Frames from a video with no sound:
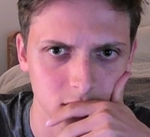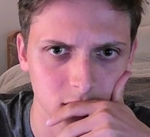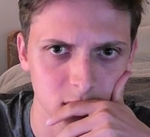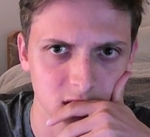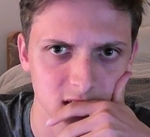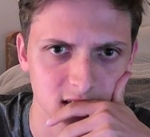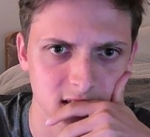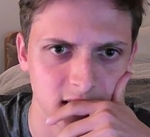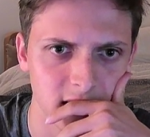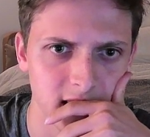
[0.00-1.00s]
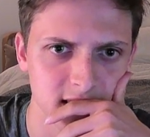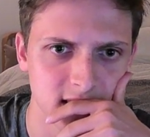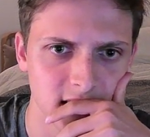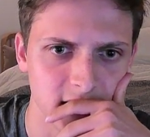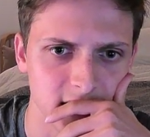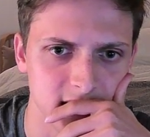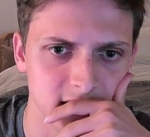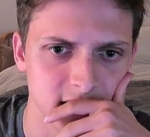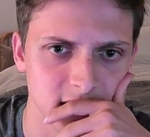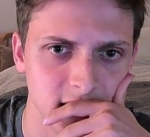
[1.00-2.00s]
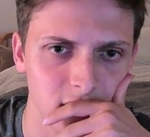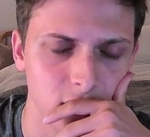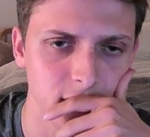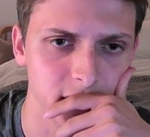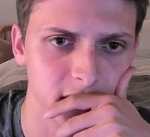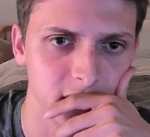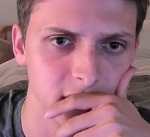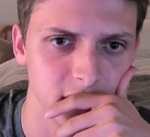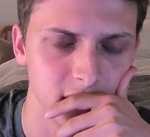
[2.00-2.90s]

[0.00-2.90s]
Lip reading: Because takes. I go over here.